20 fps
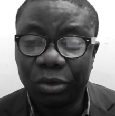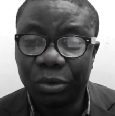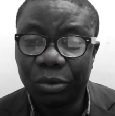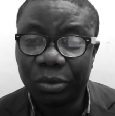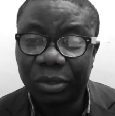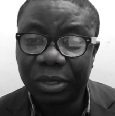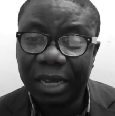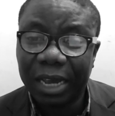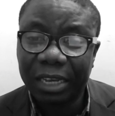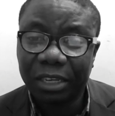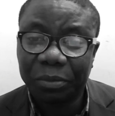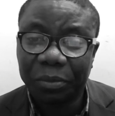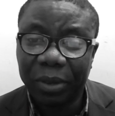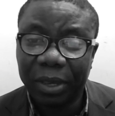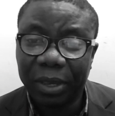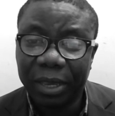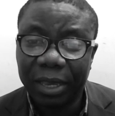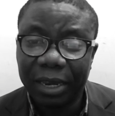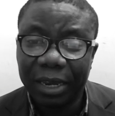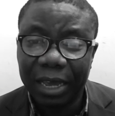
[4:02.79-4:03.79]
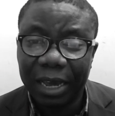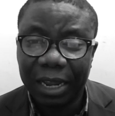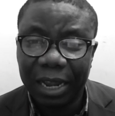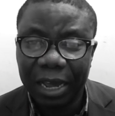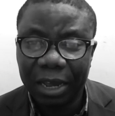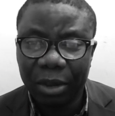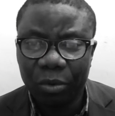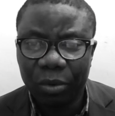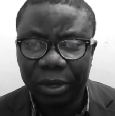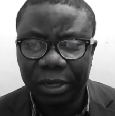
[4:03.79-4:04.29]
you start speaking their
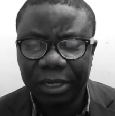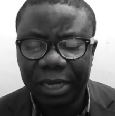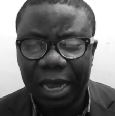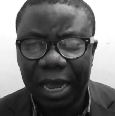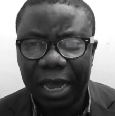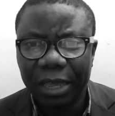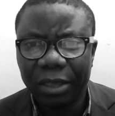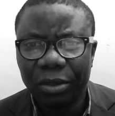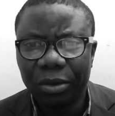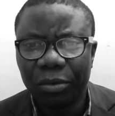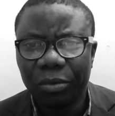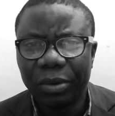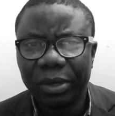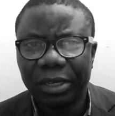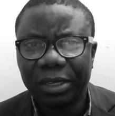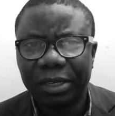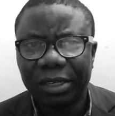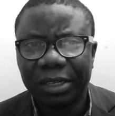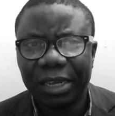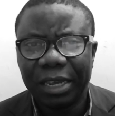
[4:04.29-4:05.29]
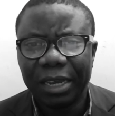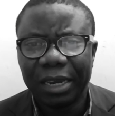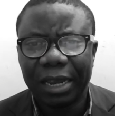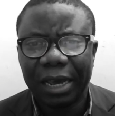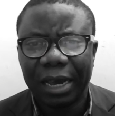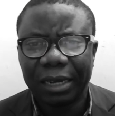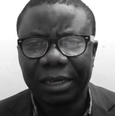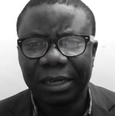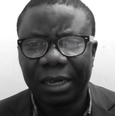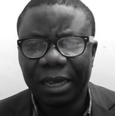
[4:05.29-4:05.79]
language, and you will see
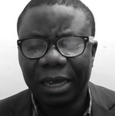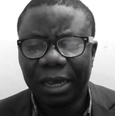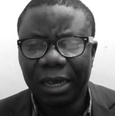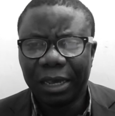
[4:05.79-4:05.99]
that